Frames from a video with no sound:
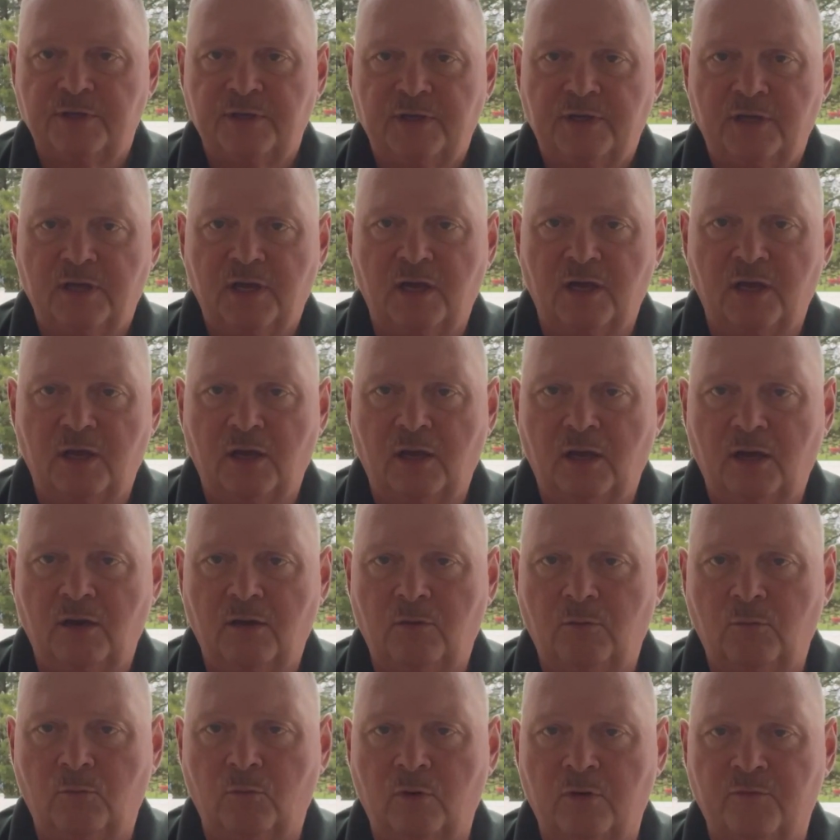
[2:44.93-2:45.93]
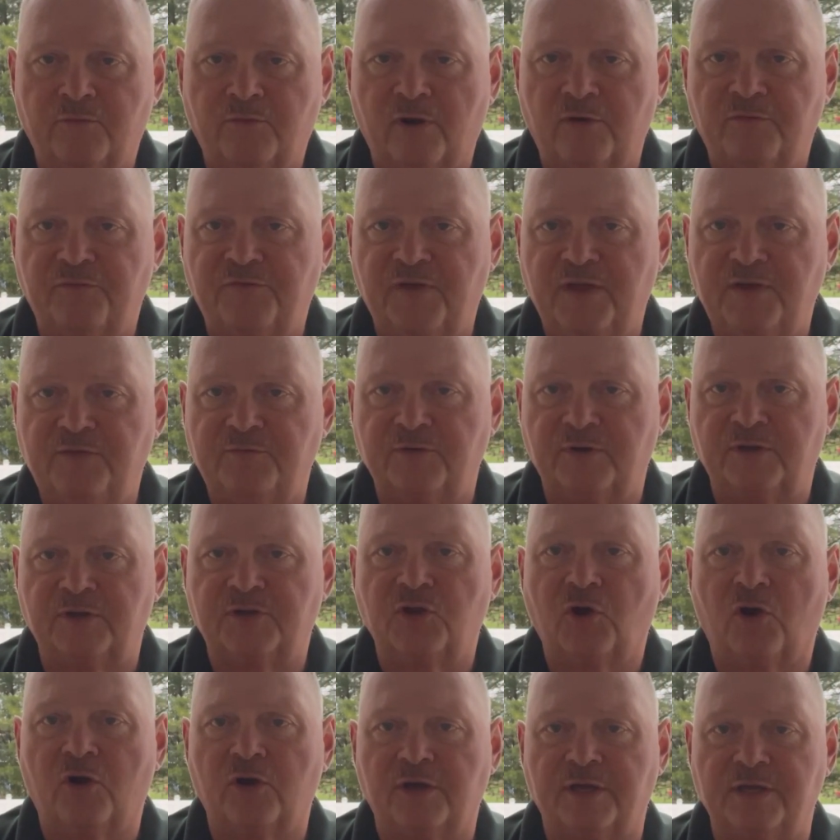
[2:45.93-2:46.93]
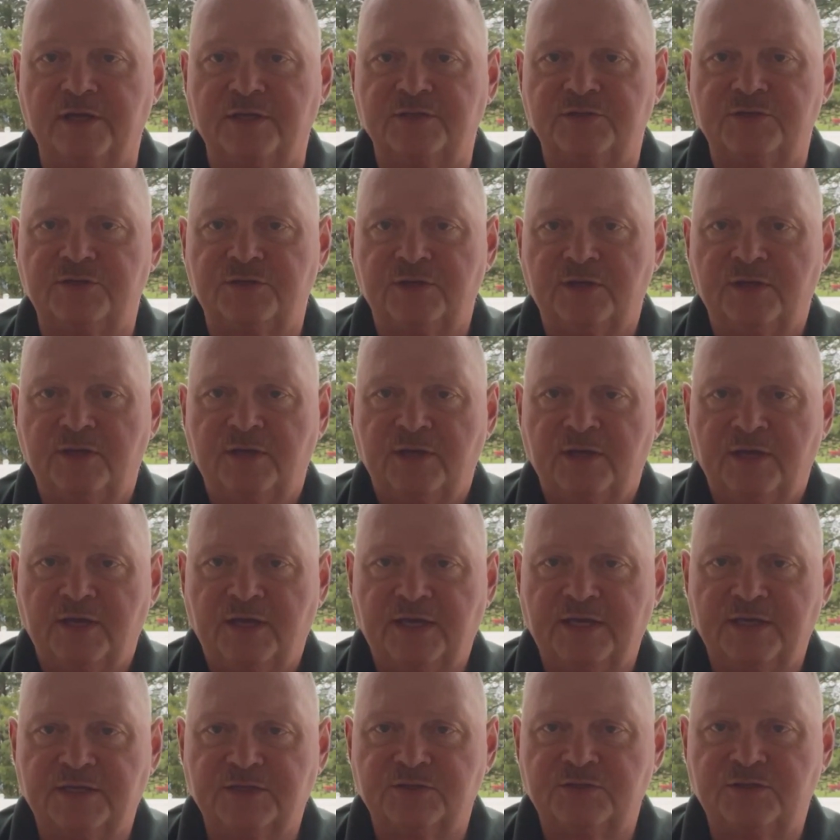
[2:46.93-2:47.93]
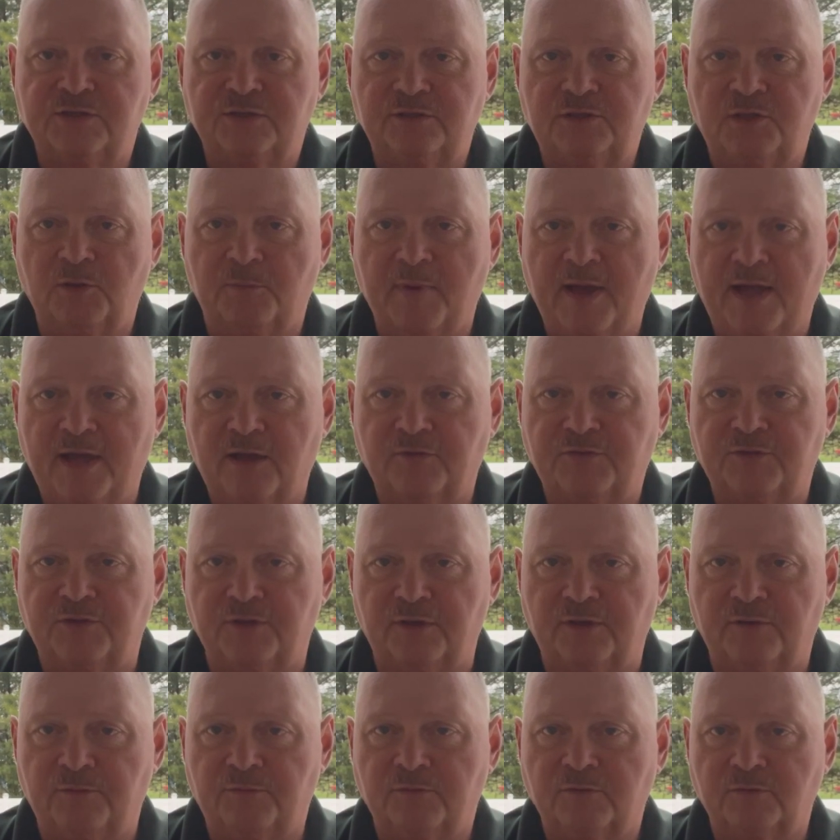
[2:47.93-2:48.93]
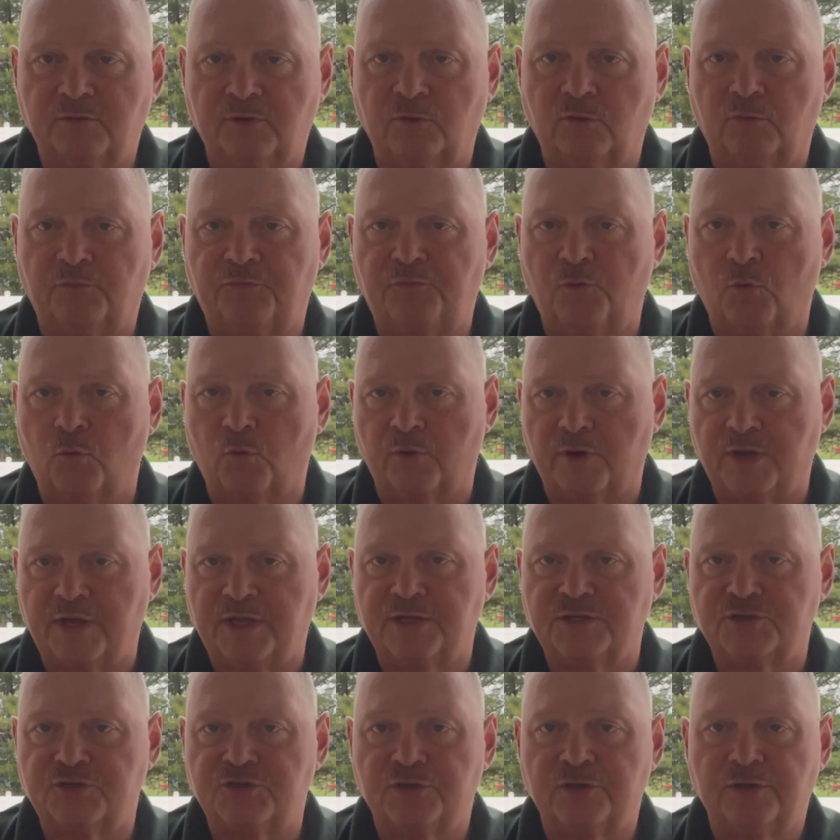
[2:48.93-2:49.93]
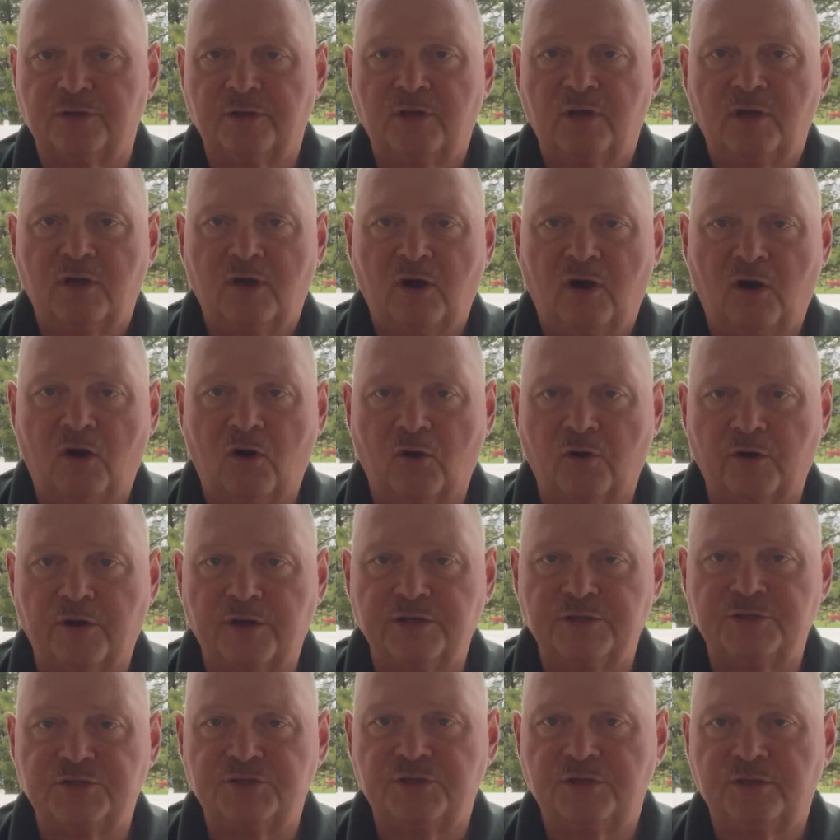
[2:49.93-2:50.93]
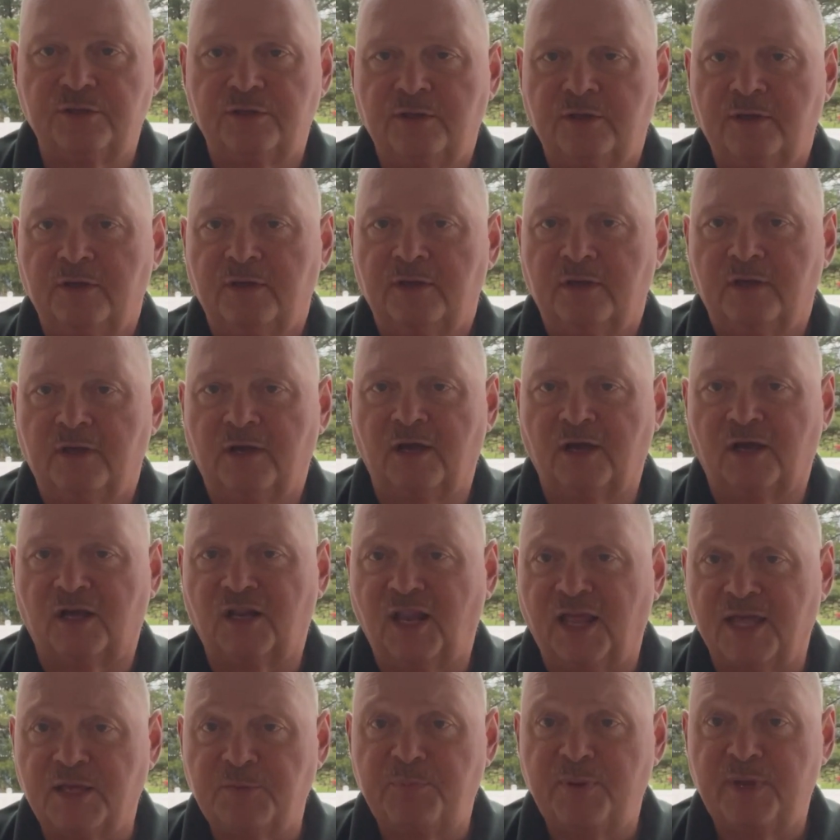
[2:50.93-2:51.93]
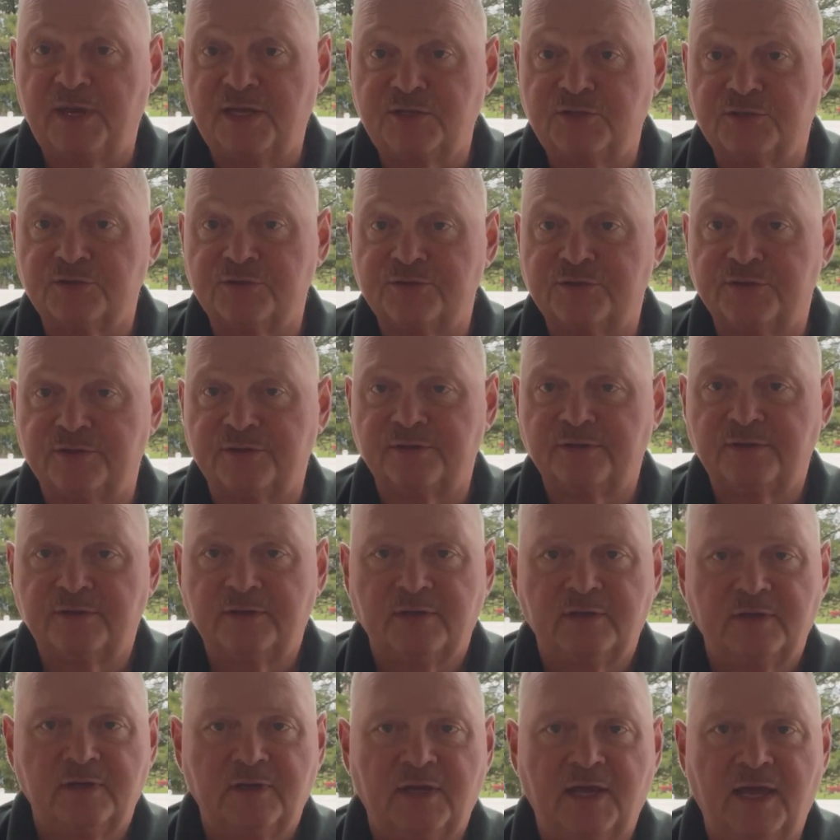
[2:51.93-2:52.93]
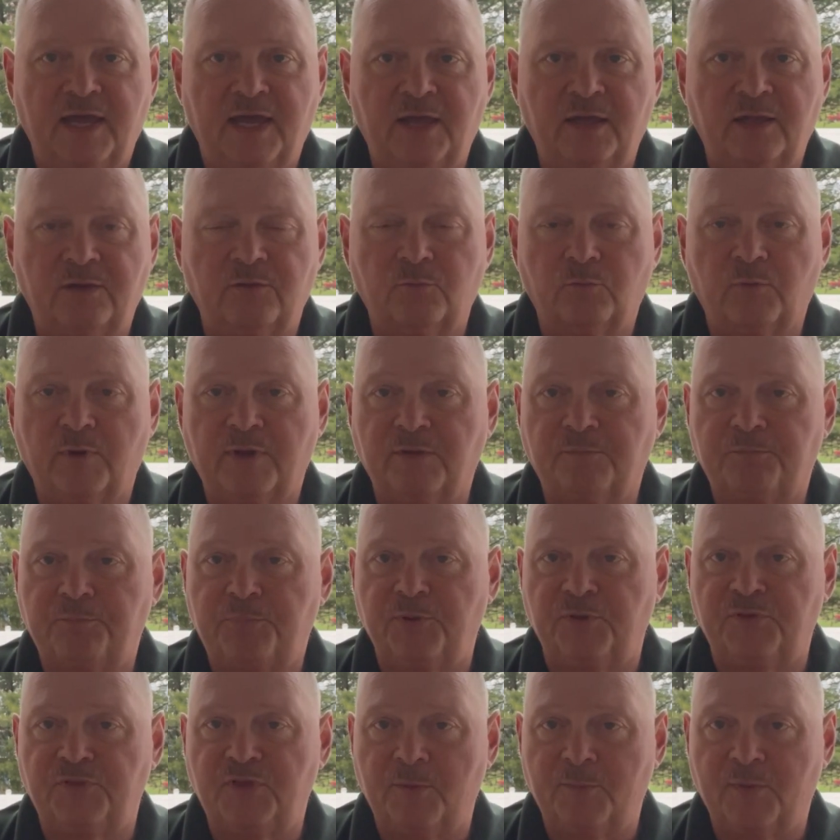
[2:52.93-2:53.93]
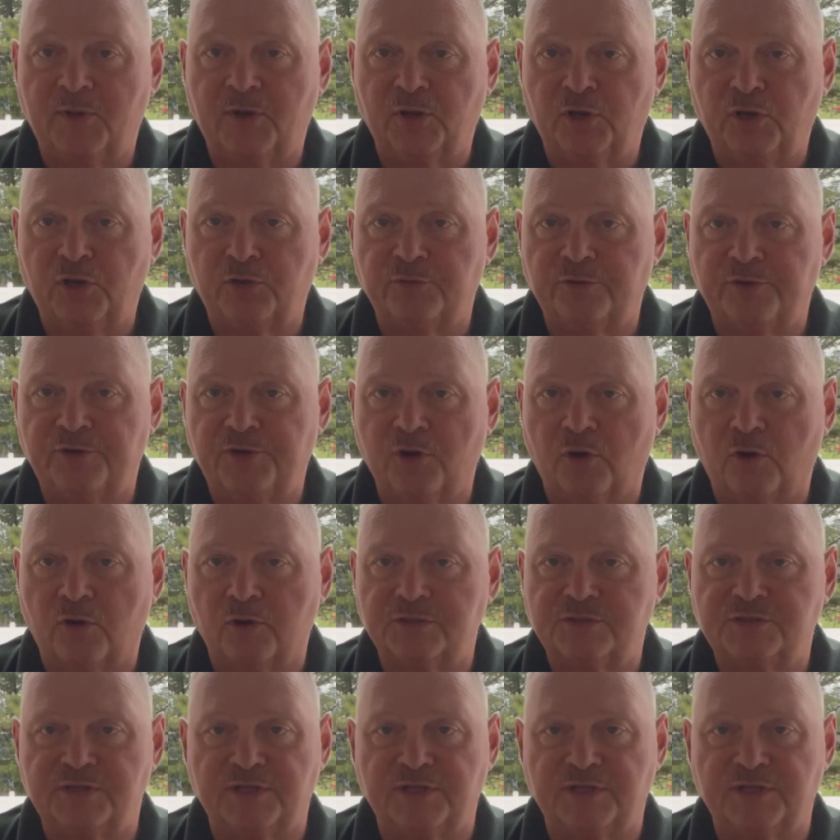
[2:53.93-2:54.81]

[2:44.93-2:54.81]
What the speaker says: One of our favorite targets is to mount the little 4-inch orange clay pigeons, and we put them at 100 yards.